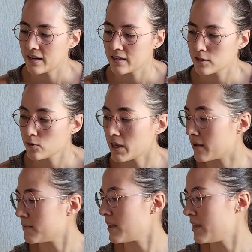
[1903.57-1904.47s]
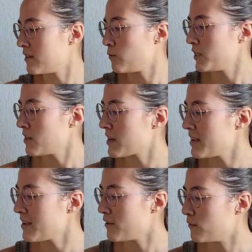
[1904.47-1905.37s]
So yeah, and
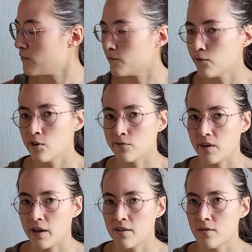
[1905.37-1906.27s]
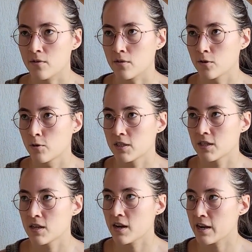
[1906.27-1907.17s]
recently Woolen Vine, or
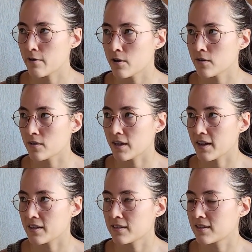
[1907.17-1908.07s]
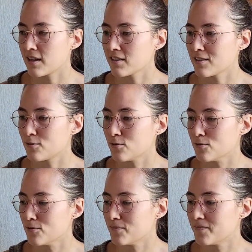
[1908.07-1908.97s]
Christine Lehrer, has started to